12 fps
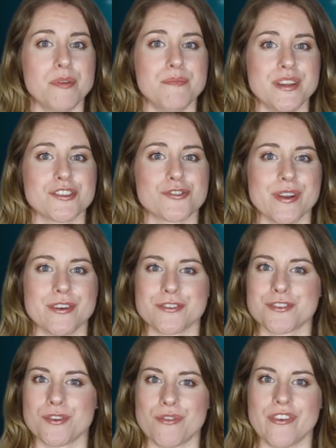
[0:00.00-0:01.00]
Administrator
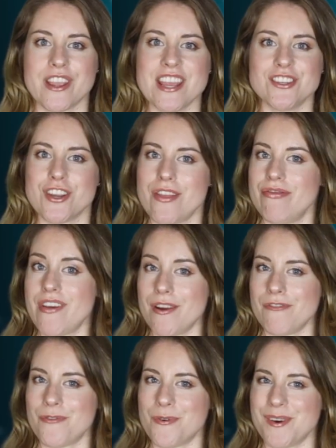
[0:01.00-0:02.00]
certification,
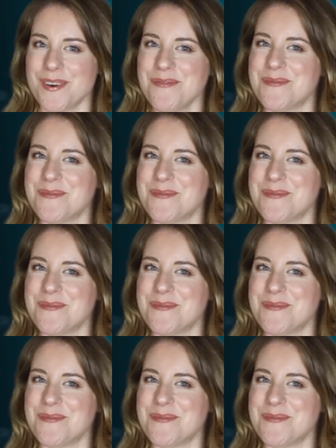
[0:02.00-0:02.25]
therefore,